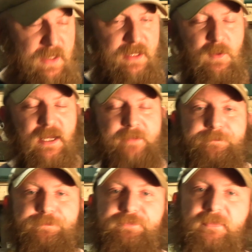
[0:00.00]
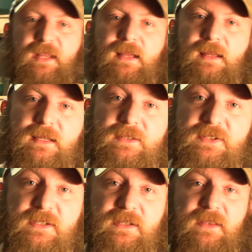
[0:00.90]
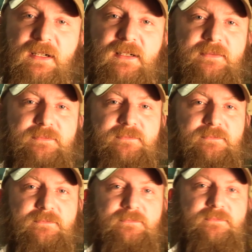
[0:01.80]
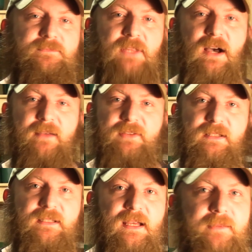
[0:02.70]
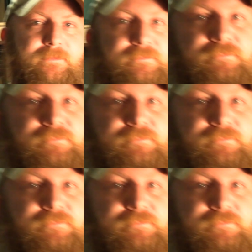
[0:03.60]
Anyway, it's just a thought. Y'all have a good day.